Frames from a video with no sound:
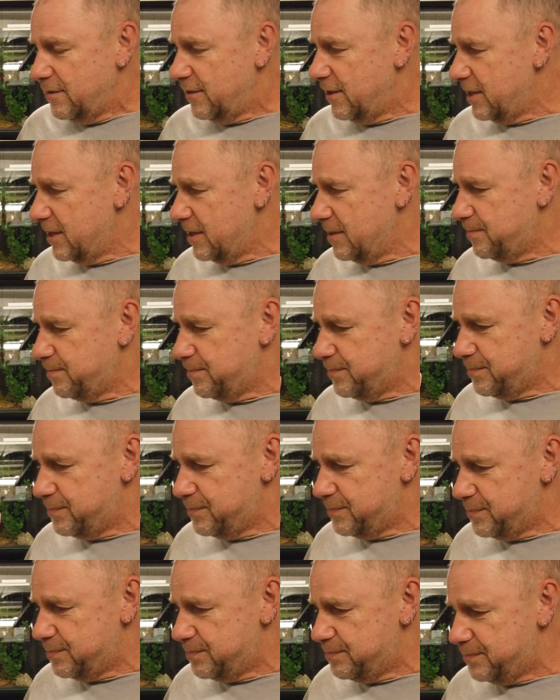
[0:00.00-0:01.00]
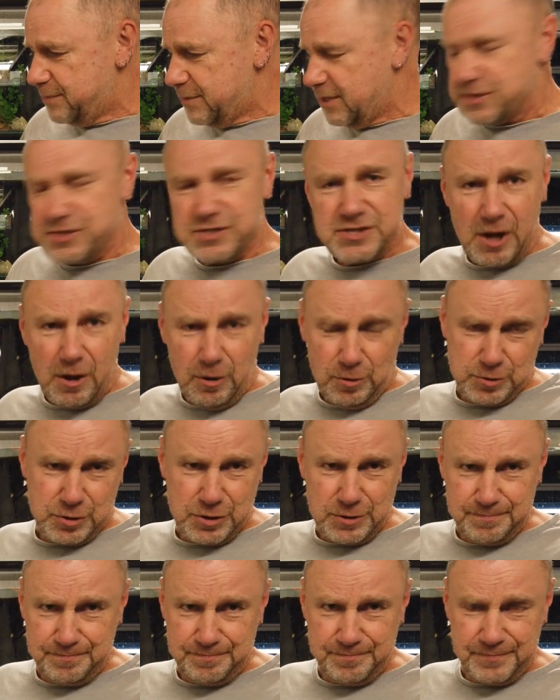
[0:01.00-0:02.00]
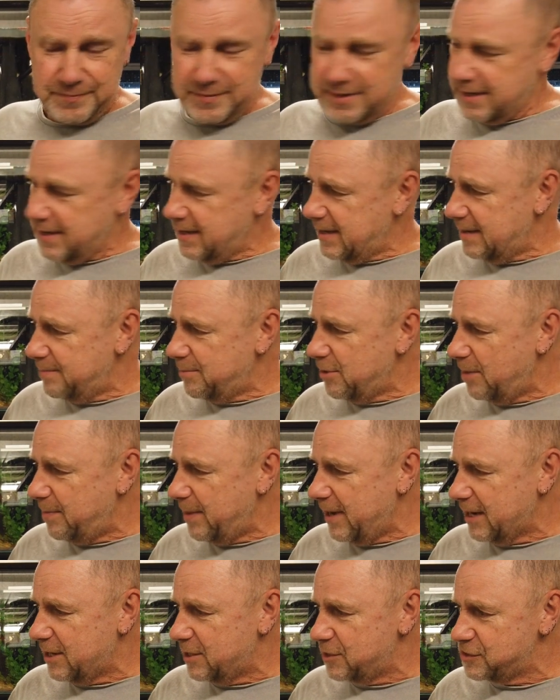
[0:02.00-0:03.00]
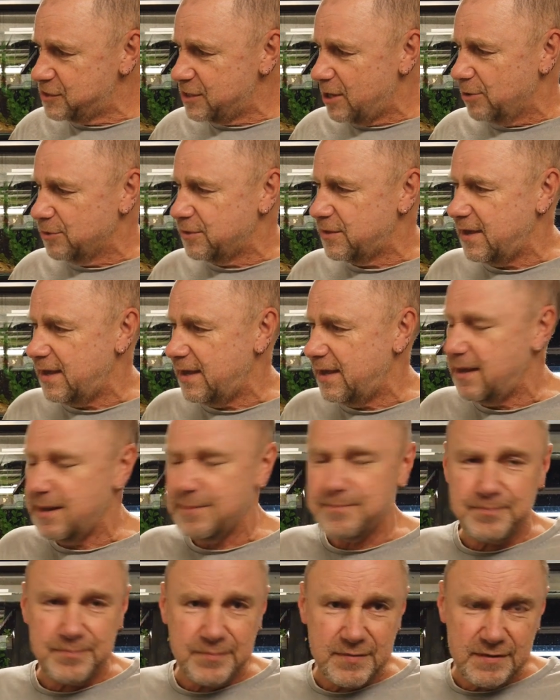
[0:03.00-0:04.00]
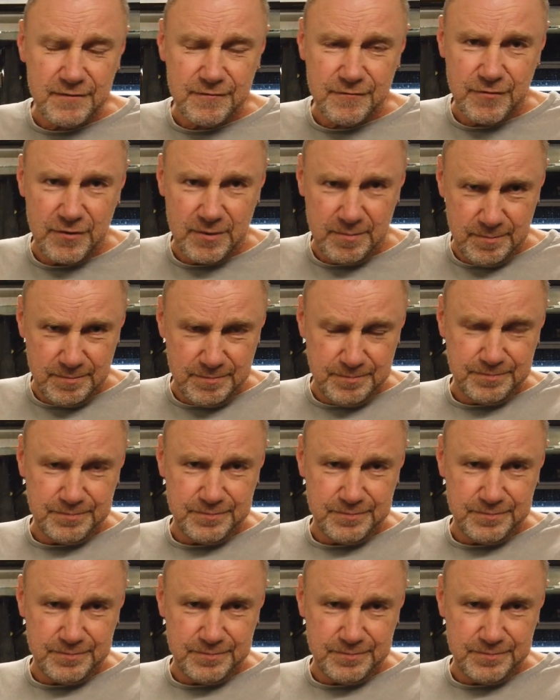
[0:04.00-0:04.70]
The salt, my bucket of salt there from